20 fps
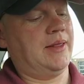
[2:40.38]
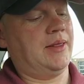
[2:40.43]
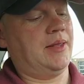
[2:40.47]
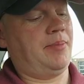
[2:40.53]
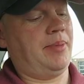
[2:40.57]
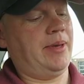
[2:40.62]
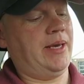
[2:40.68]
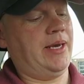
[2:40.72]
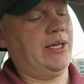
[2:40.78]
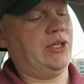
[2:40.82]
the
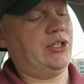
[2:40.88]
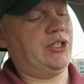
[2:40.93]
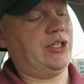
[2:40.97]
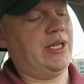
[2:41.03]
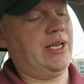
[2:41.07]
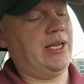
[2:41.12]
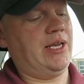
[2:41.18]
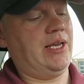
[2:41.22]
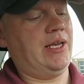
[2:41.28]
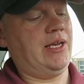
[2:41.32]
Peach
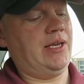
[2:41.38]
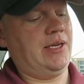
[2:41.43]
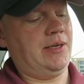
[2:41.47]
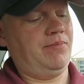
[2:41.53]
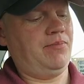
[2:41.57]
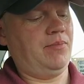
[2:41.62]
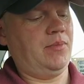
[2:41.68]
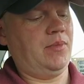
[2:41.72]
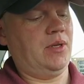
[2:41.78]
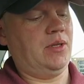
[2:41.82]
Tea,
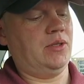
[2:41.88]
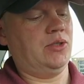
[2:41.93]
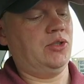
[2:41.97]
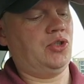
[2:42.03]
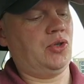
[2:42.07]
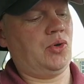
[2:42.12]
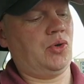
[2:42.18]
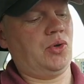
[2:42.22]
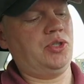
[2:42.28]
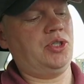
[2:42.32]

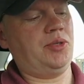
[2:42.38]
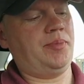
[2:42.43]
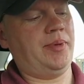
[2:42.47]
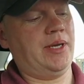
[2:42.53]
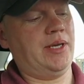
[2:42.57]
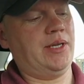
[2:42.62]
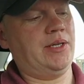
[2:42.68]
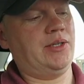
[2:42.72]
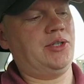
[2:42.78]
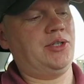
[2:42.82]
Georgia
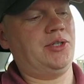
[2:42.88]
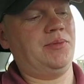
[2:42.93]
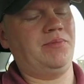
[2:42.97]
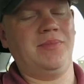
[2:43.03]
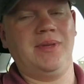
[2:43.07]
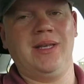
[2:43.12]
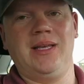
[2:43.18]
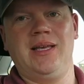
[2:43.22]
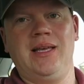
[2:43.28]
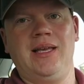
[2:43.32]
Peach,
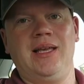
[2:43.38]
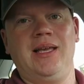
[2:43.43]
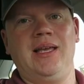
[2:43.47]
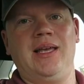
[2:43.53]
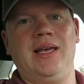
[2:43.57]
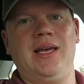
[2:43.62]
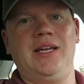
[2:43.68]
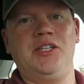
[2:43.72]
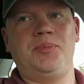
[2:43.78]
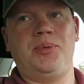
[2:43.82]

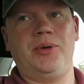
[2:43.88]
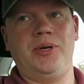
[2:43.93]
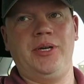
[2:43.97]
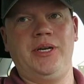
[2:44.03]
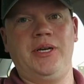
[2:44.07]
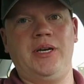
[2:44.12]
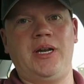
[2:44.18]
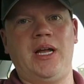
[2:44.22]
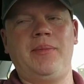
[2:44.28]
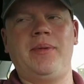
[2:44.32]
it's pretty
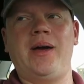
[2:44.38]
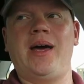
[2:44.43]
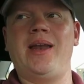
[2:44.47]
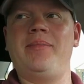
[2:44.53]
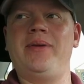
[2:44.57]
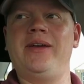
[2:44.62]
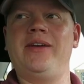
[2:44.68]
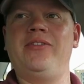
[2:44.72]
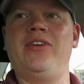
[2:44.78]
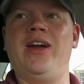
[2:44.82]
good. I'm not a
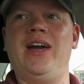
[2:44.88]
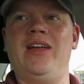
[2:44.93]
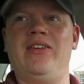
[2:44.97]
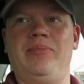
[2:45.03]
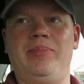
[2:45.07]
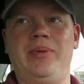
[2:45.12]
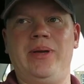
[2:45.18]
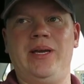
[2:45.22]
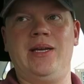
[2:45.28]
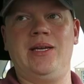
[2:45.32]
big fan of
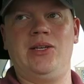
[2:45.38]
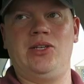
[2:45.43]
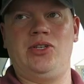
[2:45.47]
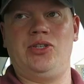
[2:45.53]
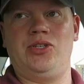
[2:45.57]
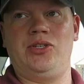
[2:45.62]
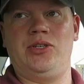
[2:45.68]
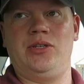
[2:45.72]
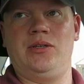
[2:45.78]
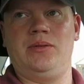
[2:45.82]

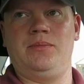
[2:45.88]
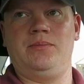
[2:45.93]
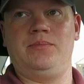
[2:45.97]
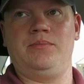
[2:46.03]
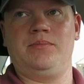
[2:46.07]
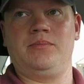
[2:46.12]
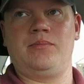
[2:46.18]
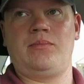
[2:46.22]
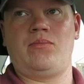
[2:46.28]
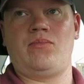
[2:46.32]
peach,
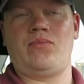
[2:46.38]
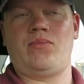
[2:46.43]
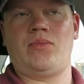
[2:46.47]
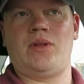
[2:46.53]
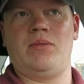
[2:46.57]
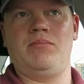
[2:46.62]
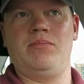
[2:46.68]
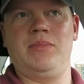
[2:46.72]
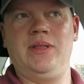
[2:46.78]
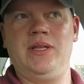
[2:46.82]

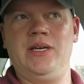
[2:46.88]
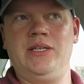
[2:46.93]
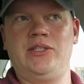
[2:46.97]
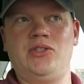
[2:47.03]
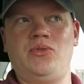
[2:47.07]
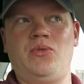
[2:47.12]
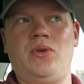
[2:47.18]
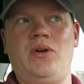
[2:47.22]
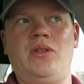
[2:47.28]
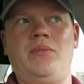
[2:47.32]
but this is
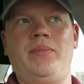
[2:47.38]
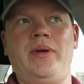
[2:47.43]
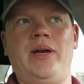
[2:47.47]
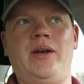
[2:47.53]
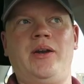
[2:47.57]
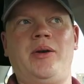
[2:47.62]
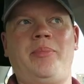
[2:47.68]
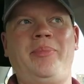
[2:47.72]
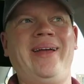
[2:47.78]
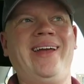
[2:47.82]
one of the
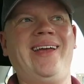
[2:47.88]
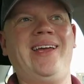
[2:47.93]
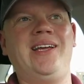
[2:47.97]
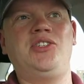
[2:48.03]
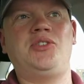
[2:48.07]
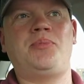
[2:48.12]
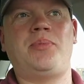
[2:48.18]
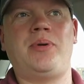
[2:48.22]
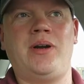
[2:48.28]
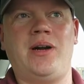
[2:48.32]
better
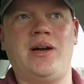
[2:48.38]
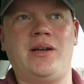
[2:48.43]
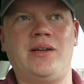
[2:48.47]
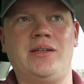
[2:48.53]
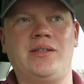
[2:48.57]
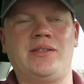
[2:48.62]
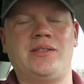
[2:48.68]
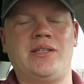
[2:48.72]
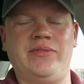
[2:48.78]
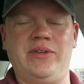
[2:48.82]
peach
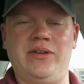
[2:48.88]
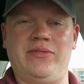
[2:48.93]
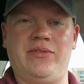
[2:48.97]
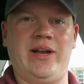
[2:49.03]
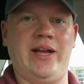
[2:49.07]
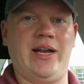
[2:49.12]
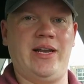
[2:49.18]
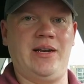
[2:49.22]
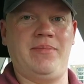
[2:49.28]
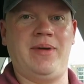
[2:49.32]
products I've ever
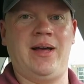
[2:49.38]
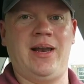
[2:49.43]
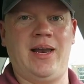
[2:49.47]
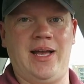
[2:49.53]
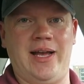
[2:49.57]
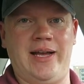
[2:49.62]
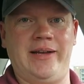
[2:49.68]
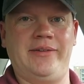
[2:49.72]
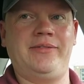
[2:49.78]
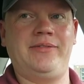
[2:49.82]
had in my
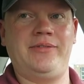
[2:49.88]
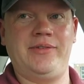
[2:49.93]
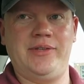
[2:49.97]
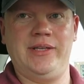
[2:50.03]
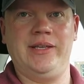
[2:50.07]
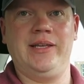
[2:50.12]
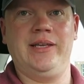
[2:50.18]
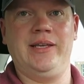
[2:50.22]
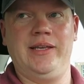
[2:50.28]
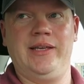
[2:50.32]
life.
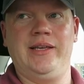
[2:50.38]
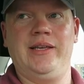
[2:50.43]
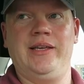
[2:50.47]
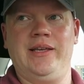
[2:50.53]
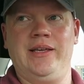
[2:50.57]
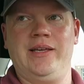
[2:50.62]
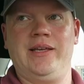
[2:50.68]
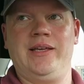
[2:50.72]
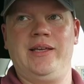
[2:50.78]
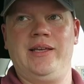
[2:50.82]

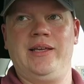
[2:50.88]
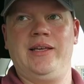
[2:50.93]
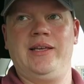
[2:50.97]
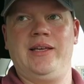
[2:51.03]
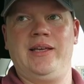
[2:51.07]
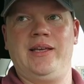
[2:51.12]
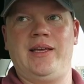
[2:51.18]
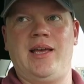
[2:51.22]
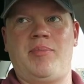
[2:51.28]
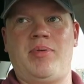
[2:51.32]

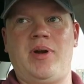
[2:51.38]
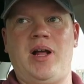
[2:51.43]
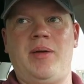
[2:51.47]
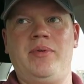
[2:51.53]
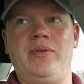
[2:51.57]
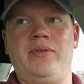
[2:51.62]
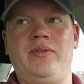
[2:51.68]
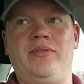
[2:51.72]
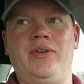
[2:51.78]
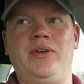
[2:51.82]
I
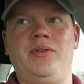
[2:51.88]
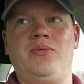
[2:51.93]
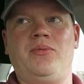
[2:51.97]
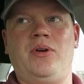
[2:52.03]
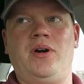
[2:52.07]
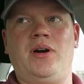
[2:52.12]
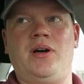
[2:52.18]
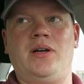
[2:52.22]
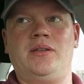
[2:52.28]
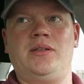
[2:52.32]
probably reviewed,
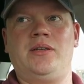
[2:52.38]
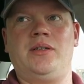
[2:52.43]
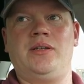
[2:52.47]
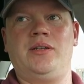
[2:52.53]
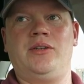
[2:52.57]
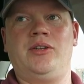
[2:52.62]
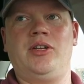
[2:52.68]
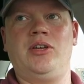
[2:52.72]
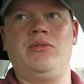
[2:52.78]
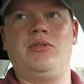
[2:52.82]
what,
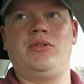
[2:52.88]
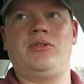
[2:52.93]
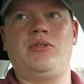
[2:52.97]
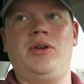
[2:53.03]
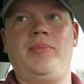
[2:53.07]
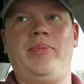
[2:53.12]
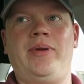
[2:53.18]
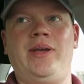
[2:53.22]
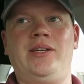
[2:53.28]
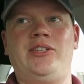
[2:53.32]
two or three
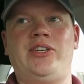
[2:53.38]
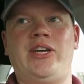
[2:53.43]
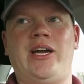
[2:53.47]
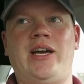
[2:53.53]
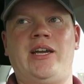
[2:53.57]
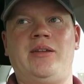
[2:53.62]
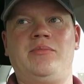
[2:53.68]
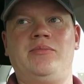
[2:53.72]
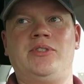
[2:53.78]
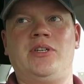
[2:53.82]
peach
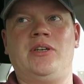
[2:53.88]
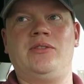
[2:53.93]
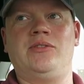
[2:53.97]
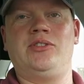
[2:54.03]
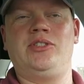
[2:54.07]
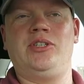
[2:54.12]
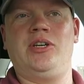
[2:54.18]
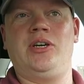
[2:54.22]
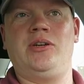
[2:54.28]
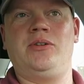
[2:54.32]
items on the
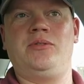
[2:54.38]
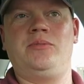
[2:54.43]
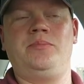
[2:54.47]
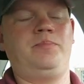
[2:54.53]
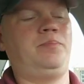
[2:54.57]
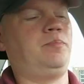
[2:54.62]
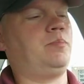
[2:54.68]
show.